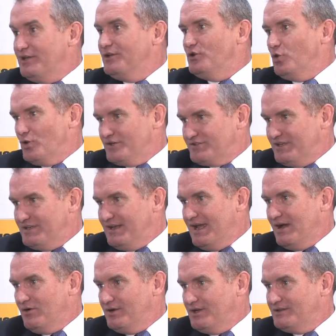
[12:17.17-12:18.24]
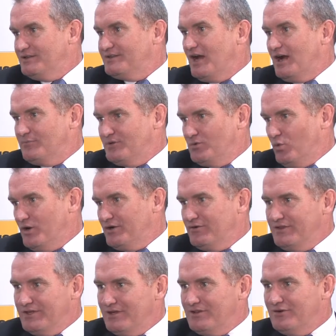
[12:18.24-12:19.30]
endorsed it now and adopted one or
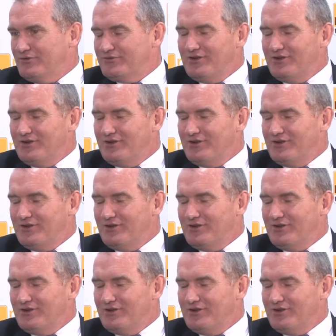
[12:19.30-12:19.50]
the other.